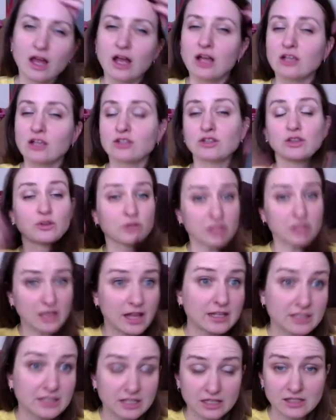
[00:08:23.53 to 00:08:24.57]
So there's a
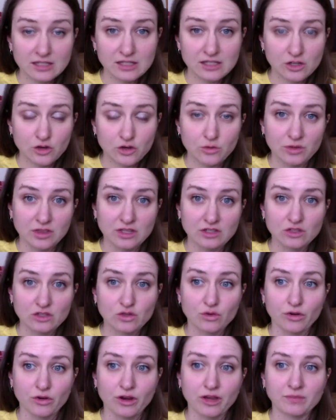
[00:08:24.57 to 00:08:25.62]
lot to consider with this
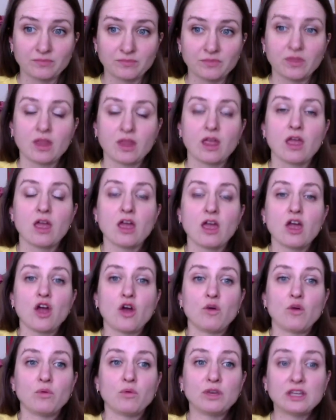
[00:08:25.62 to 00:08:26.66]
story.
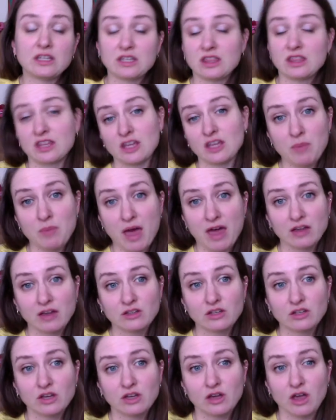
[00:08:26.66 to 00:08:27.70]
We need to think
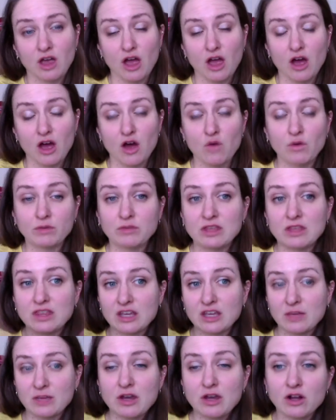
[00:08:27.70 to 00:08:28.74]
back when we think
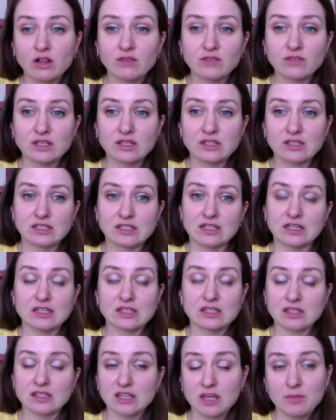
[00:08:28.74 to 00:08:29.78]
about all of these ideas
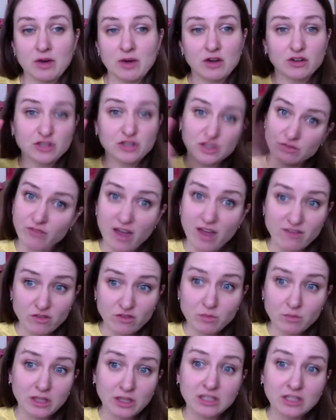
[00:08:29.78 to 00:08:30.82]
and think about our
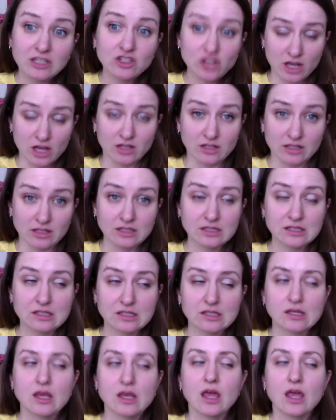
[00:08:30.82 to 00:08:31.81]
survivability checklist